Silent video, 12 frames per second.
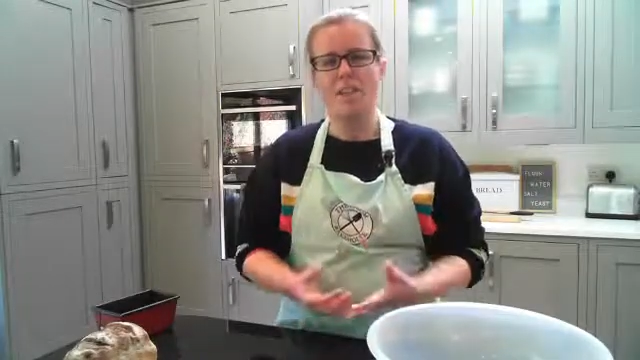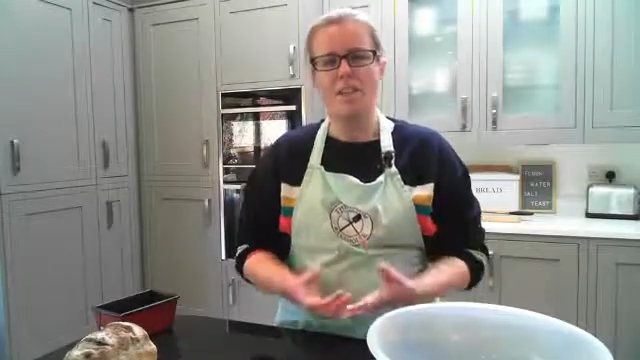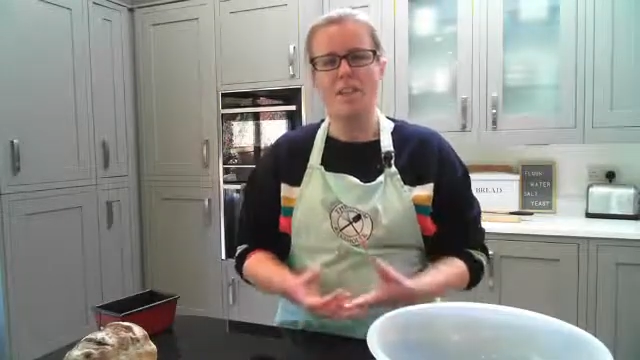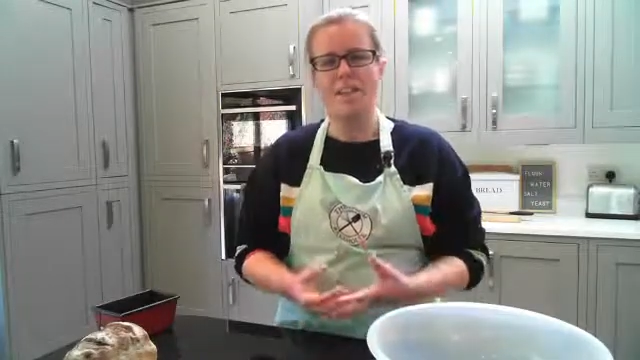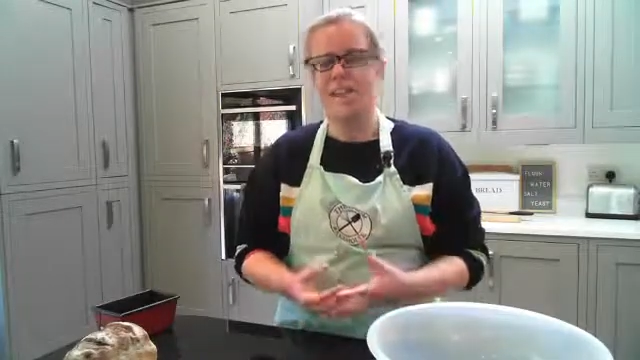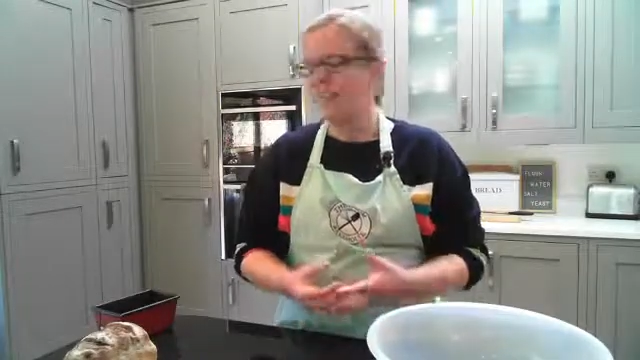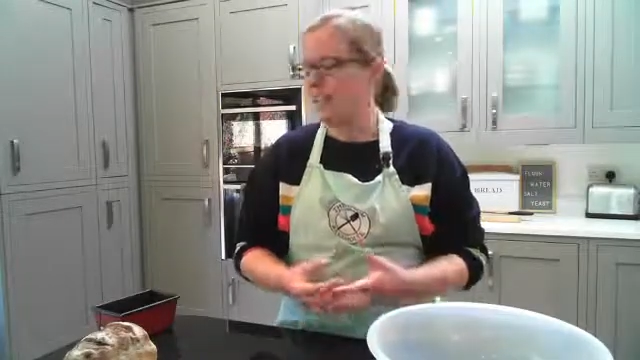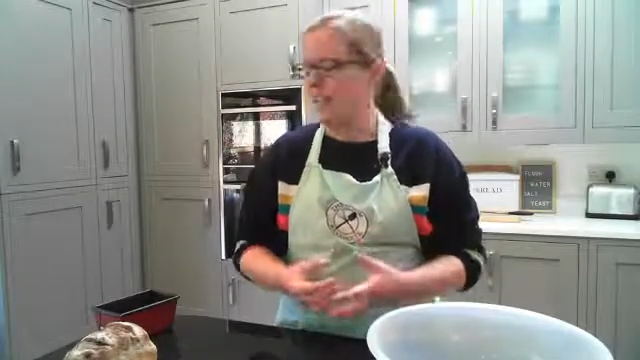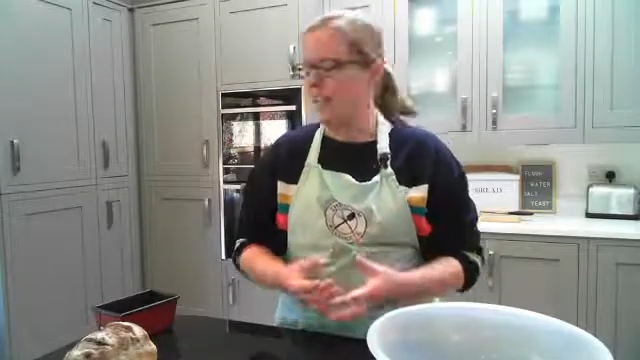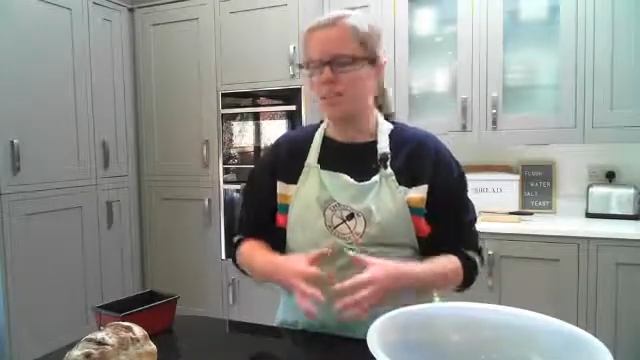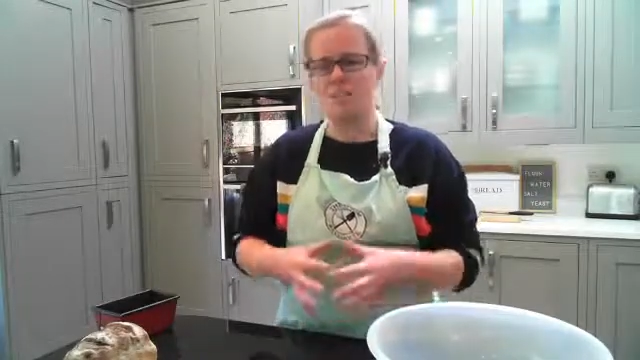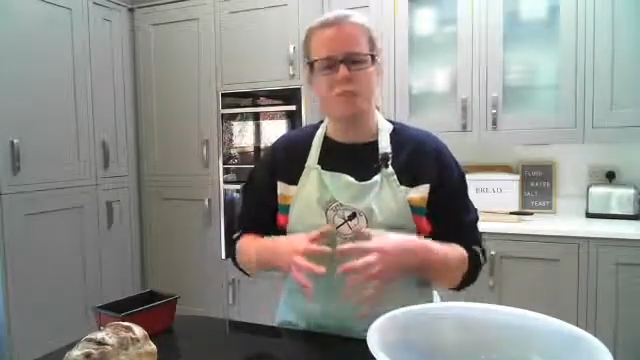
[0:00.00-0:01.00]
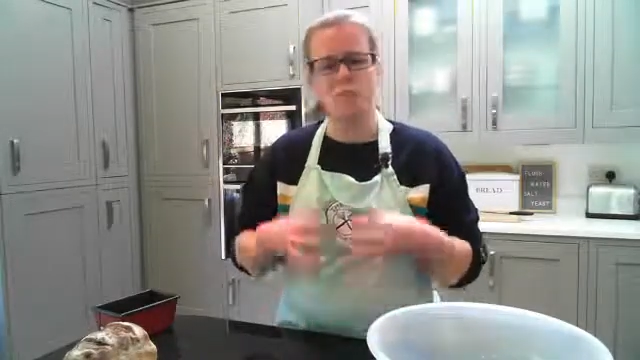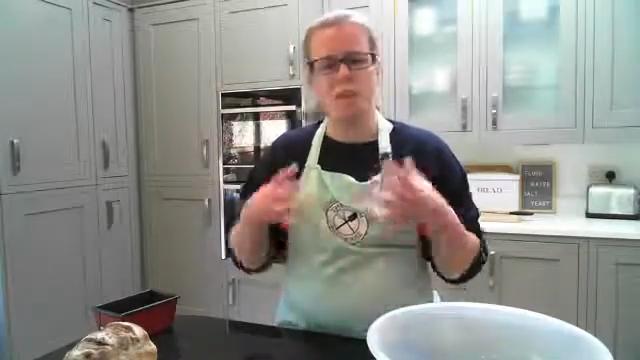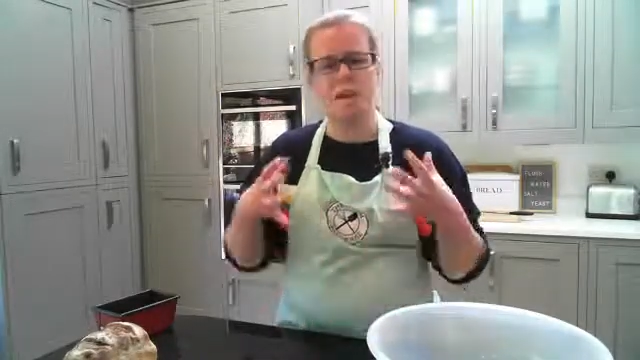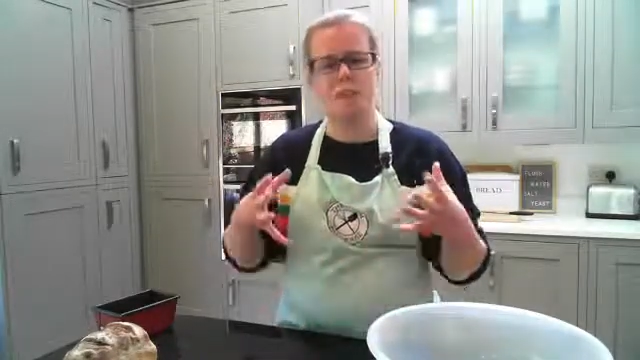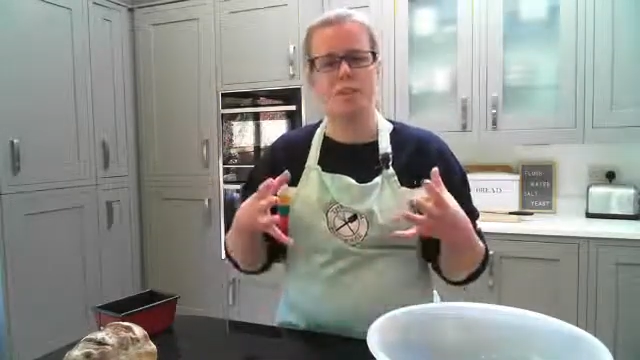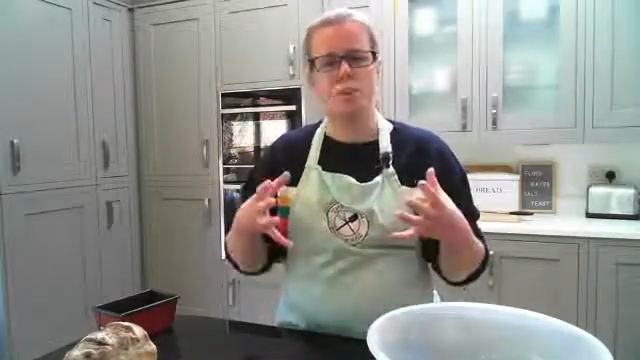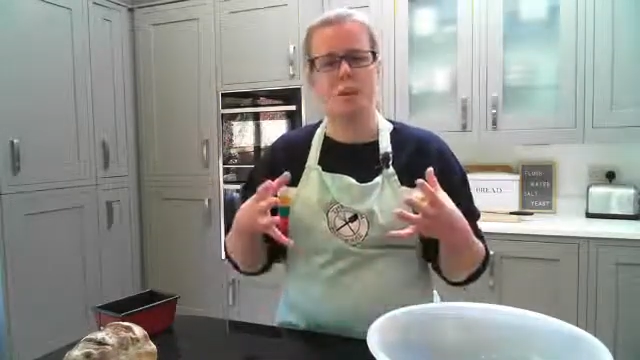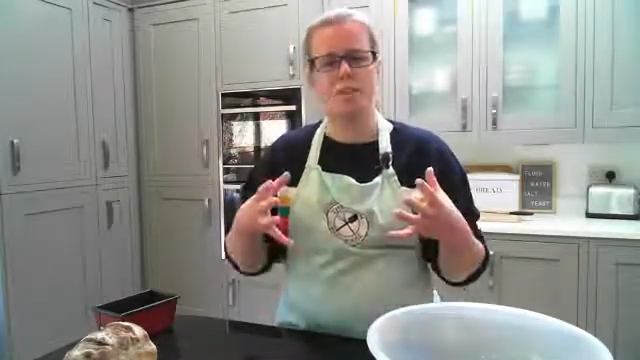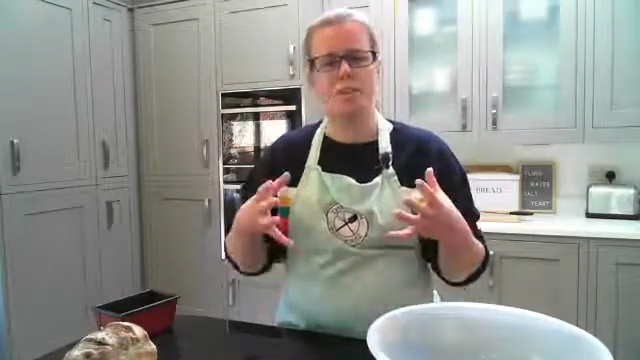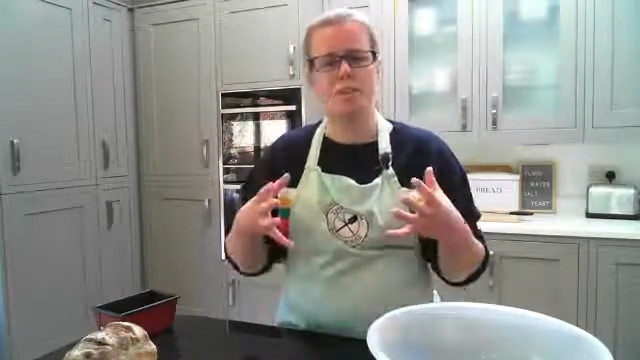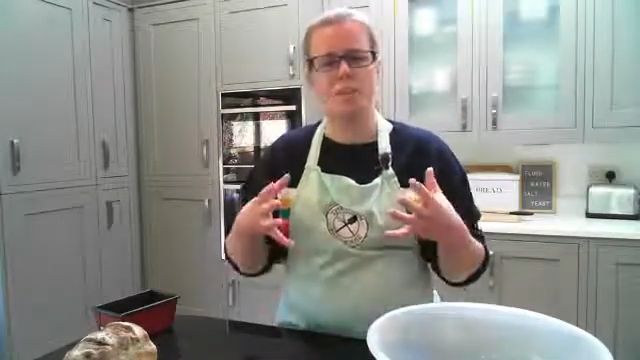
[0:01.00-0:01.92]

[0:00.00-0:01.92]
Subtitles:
find that it doesn't rise quite as